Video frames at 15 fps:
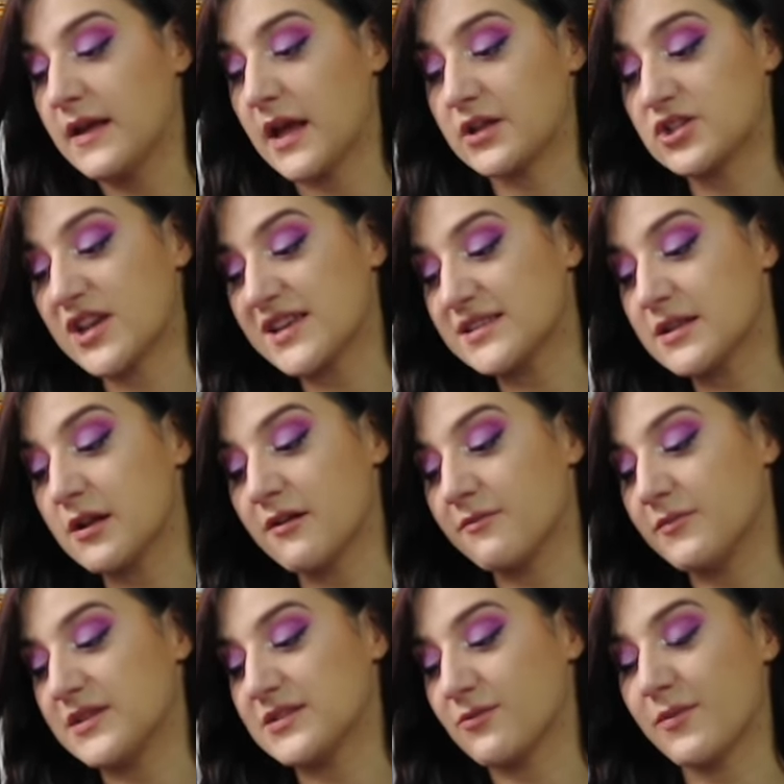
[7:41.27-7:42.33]
And Jazz Club
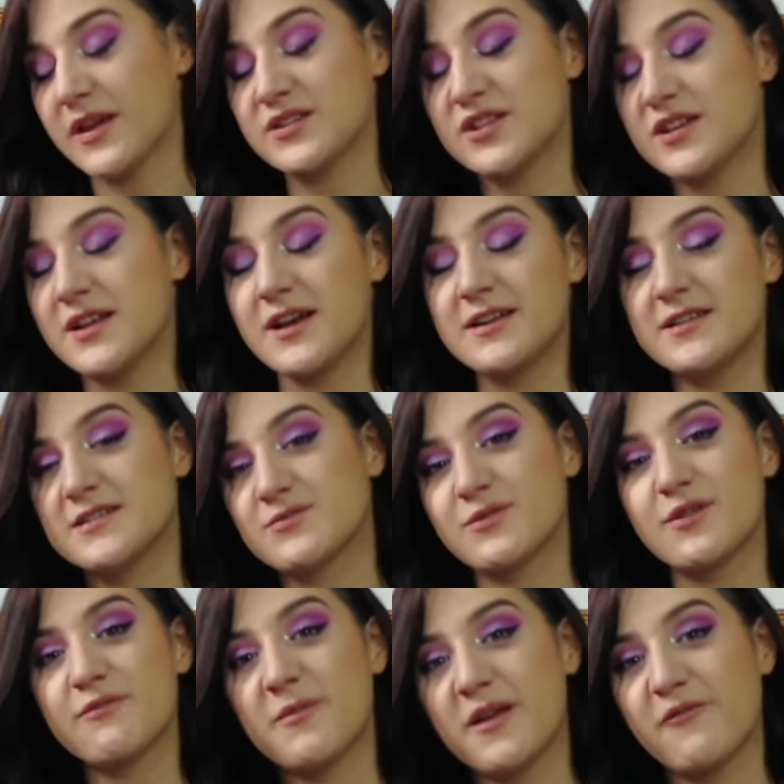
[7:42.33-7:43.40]
Maison Margiela is
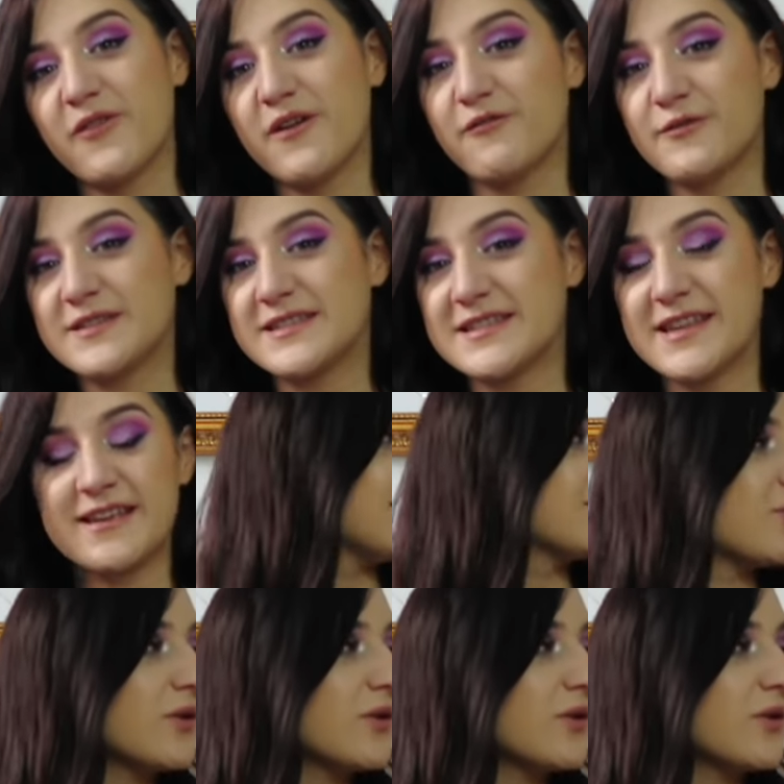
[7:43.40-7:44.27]
one of my favorite scents.